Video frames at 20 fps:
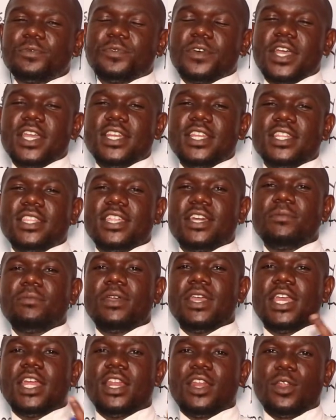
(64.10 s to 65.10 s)
find them
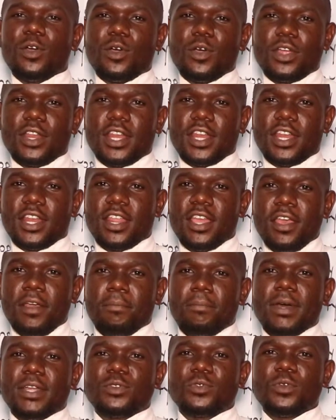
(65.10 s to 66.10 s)
alone,
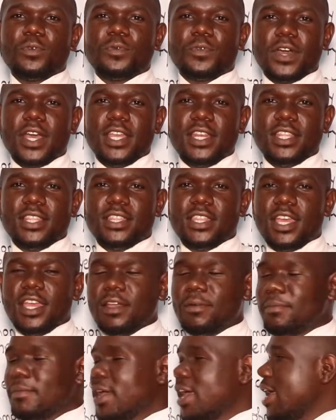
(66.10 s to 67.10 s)
but we find
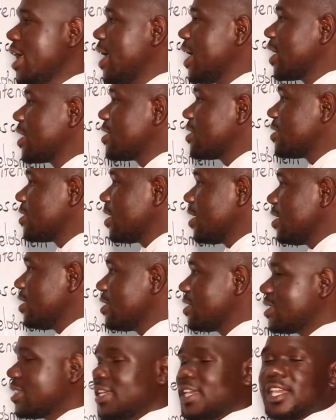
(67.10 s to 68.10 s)
them
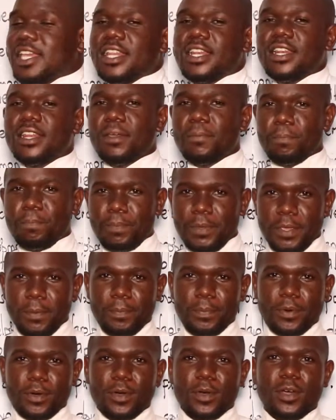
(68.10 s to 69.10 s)
exist in
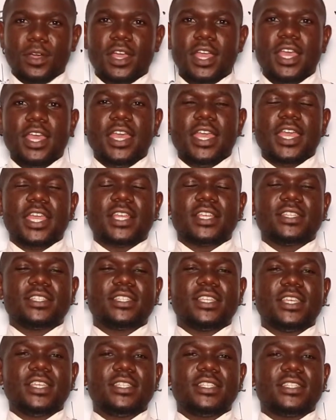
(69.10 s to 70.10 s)
people,
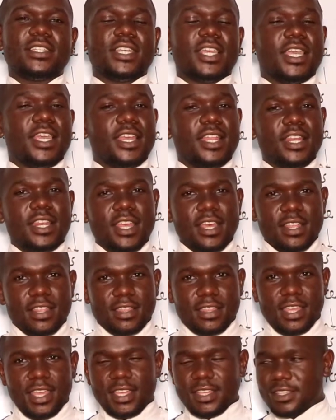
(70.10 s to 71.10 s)
exist in
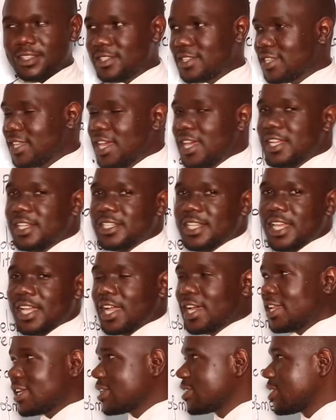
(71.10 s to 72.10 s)
things. Take
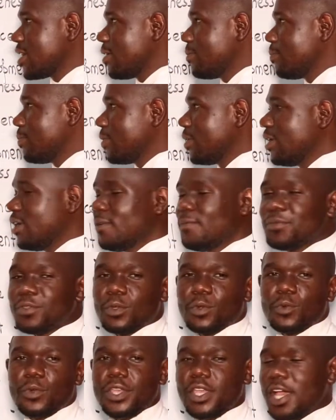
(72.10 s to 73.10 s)
an example.
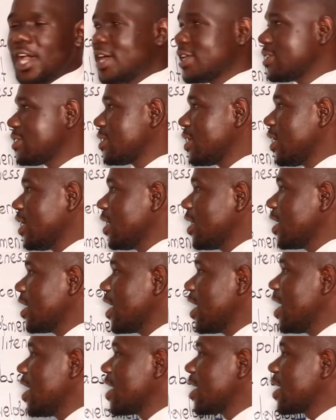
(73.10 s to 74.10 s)
We are saying
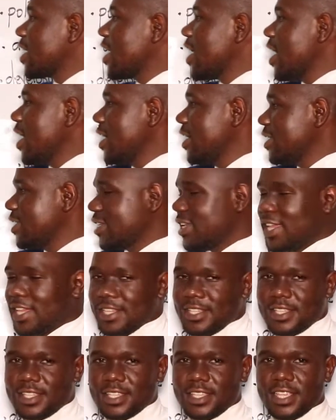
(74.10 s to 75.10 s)

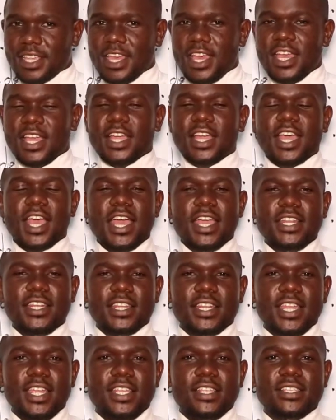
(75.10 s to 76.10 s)
kindness.
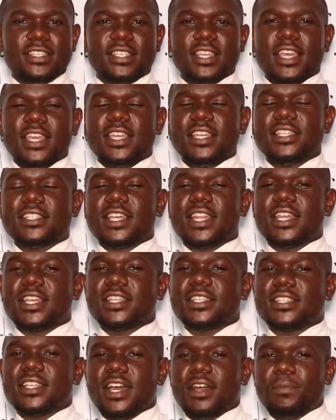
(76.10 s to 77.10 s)
Kindness is an
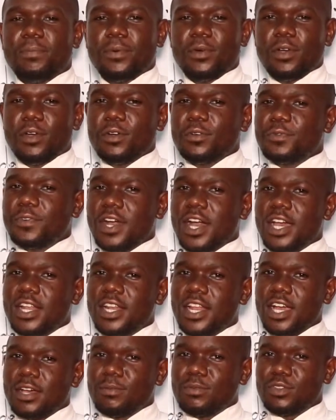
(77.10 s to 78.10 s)
example of an
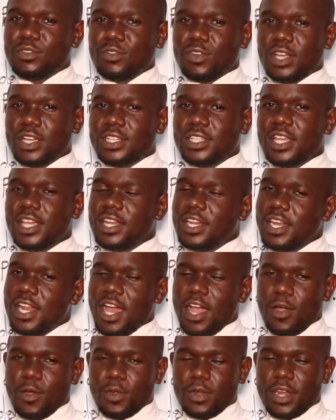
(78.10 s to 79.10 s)
abstract
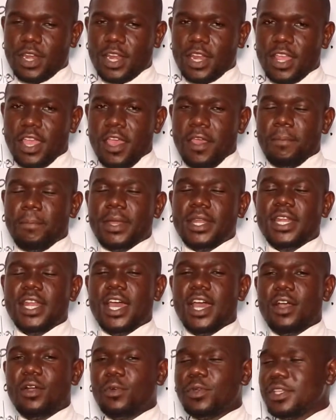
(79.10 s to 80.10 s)
noun. But
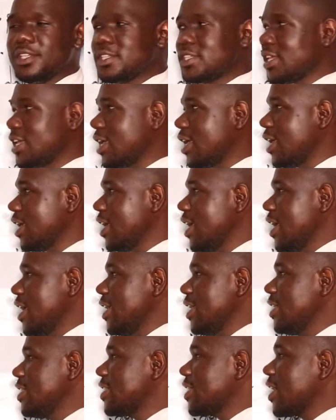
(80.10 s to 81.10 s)
now we say
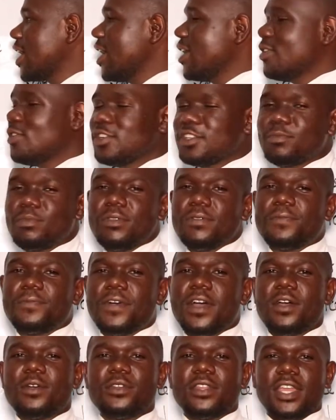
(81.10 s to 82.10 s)
it cannot be
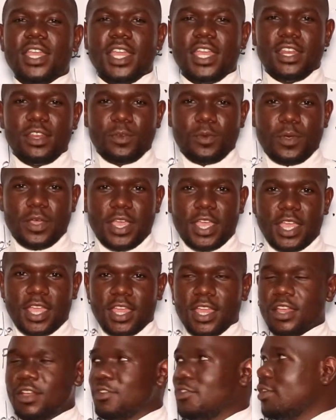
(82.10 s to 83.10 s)
found anywhere.
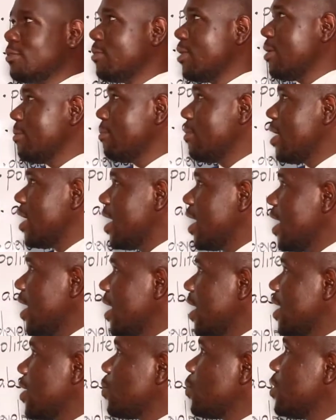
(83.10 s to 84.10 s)
Remember,
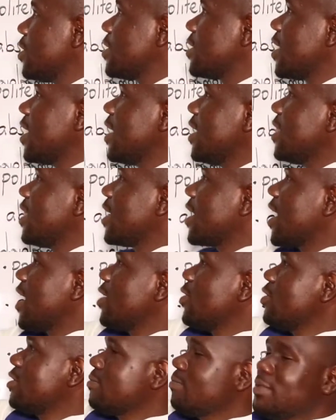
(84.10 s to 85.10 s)
we say they
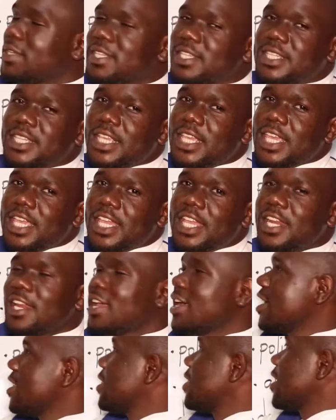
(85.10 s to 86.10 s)
cannot be seen,
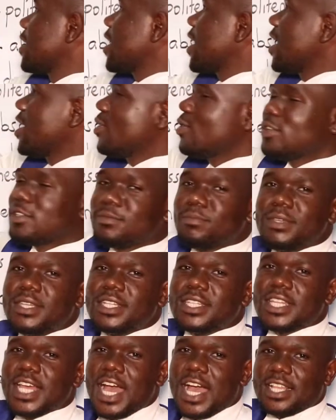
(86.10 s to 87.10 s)
they cannot be
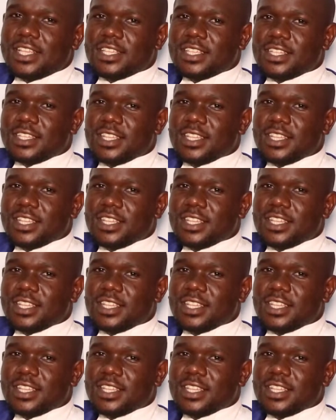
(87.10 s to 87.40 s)
touched.